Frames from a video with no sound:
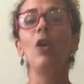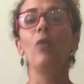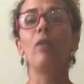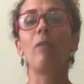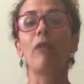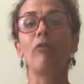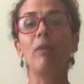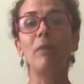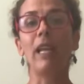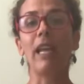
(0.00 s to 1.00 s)
with my
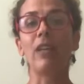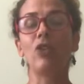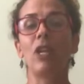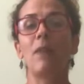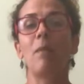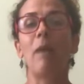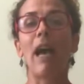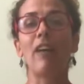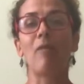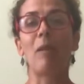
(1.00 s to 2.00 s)
rib cage in the
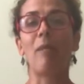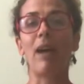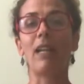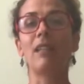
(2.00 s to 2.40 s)
back of my body.